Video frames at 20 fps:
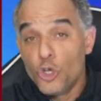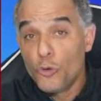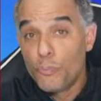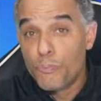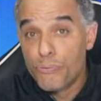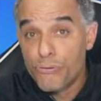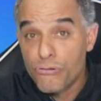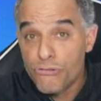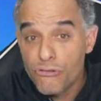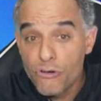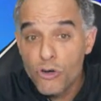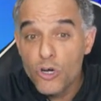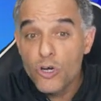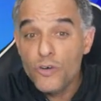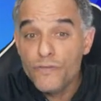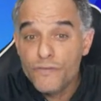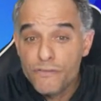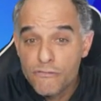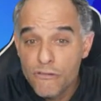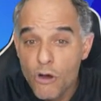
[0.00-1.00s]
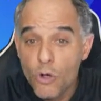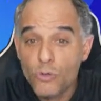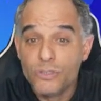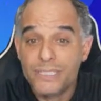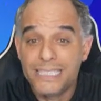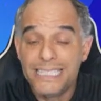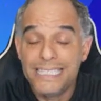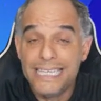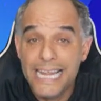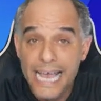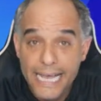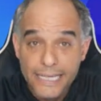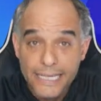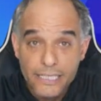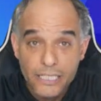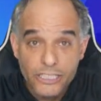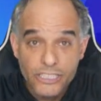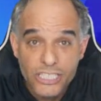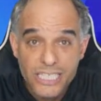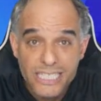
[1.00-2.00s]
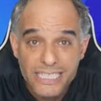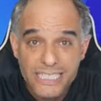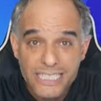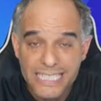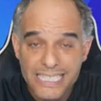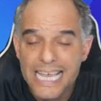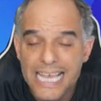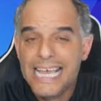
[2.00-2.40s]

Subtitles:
prove gross negligence,